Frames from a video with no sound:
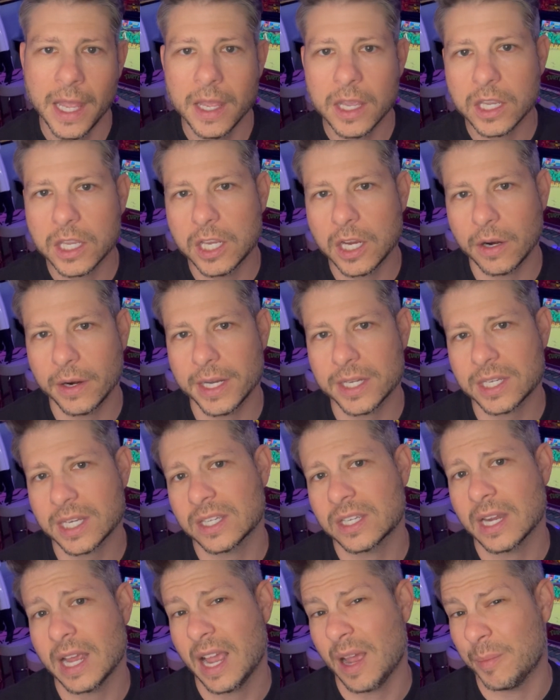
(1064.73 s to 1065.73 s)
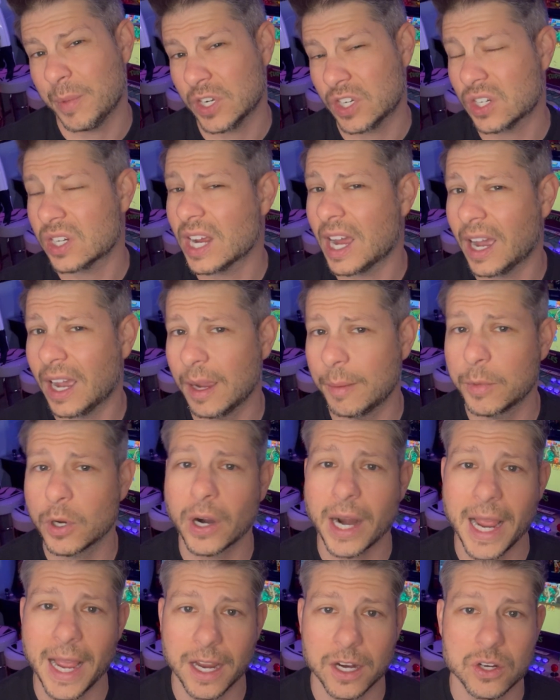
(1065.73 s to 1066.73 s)
Curious as to how much time
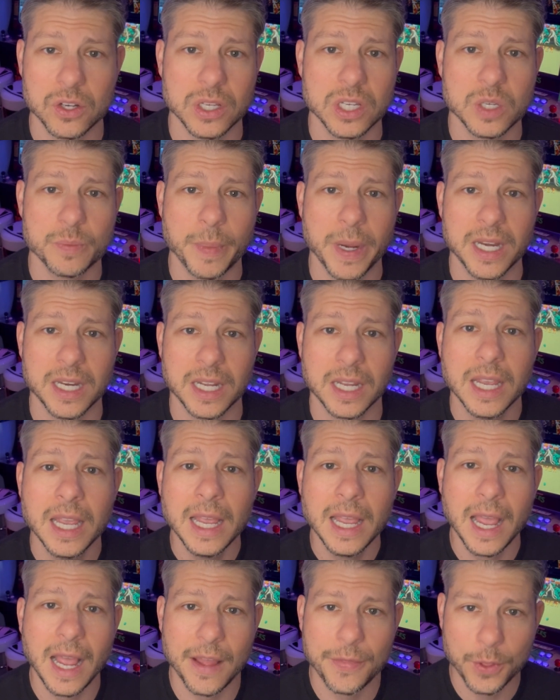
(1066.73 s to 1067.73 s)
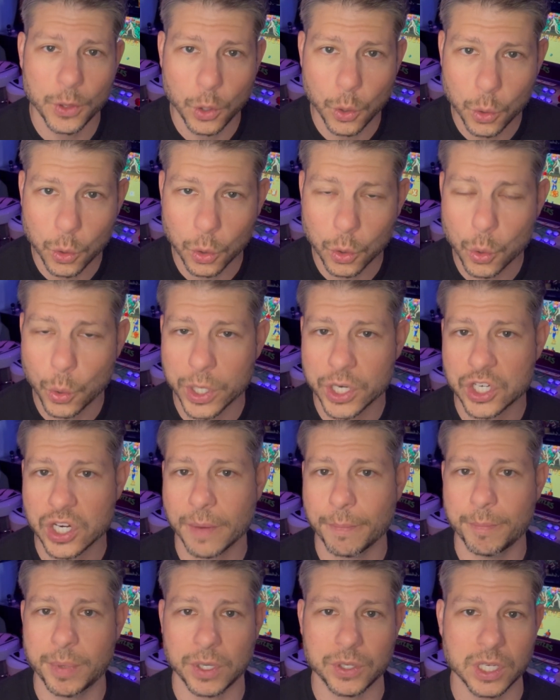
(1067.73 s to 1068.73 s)
you're actually spending at the local coin
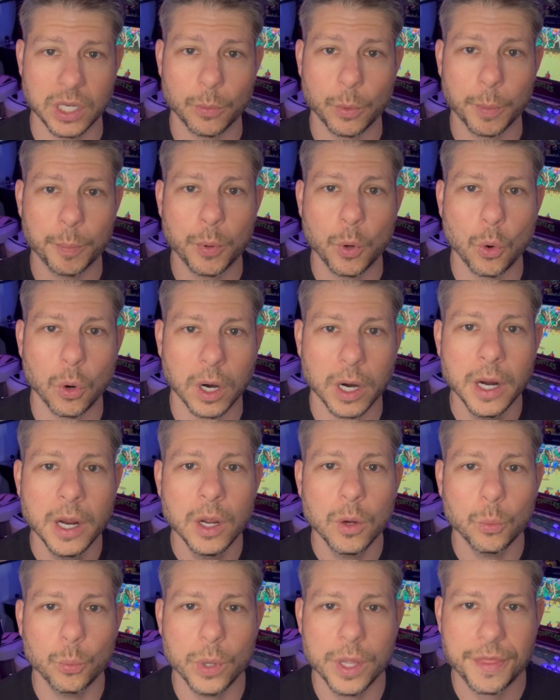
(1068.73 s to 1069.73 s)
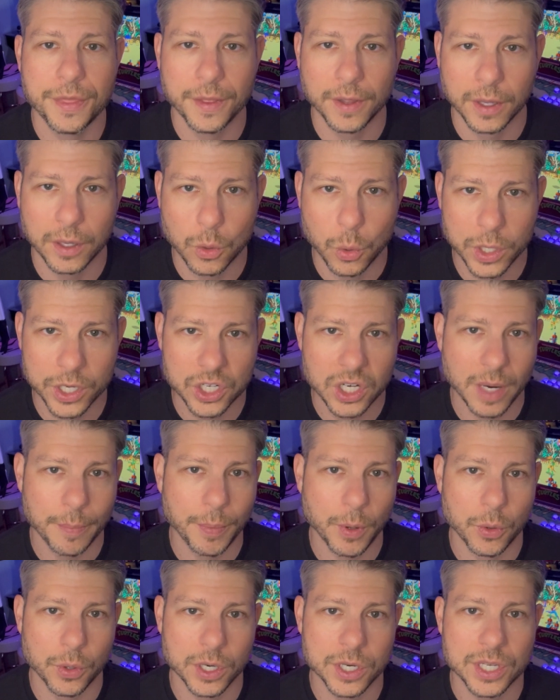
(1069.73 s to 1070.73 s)
shop building a rapport with the coin
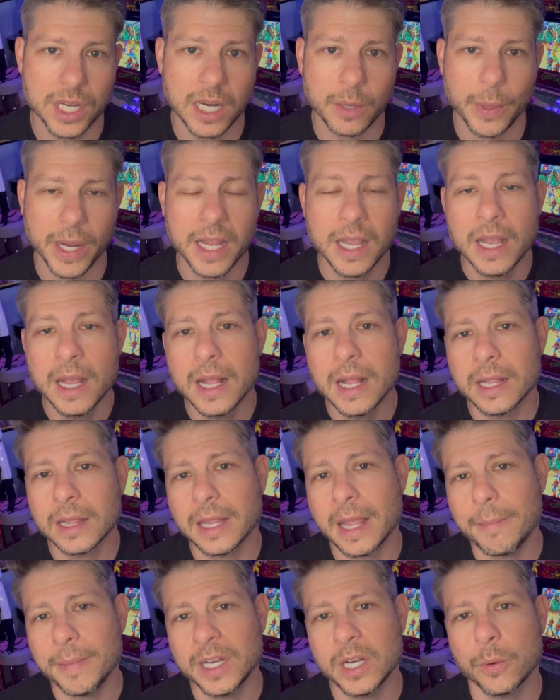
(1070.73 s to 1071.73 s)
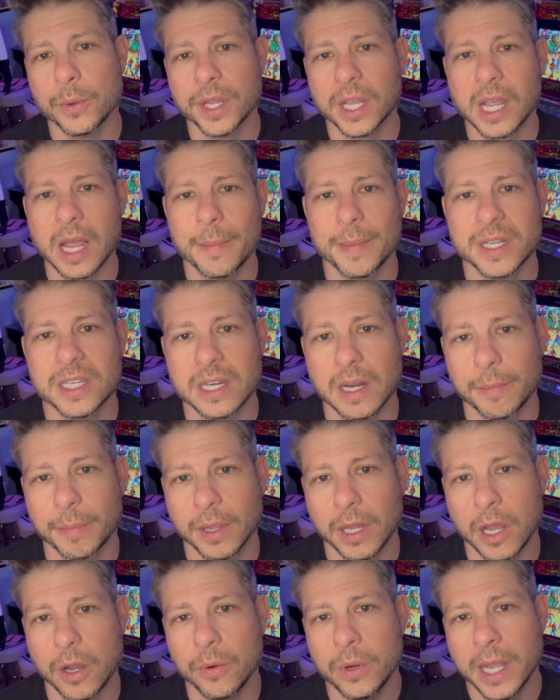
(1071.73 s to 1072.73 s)
shop owners. Anyway, let me know in the comments down
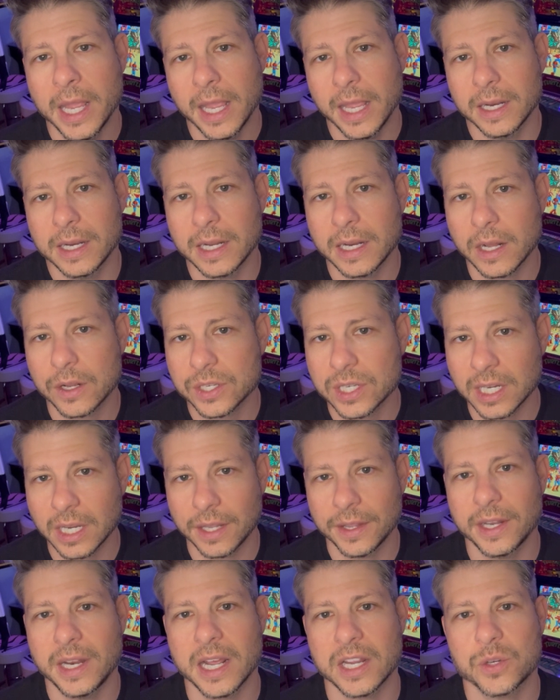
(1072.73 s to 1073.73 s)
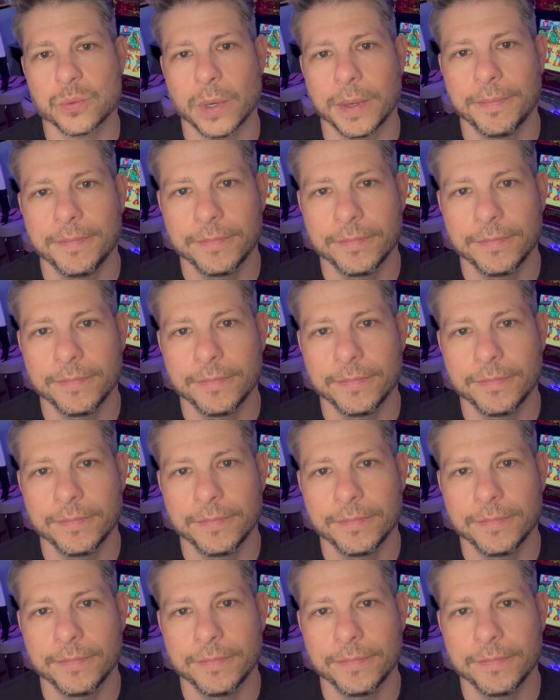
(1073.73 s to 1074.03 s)
below, and then I'll see you on the next one.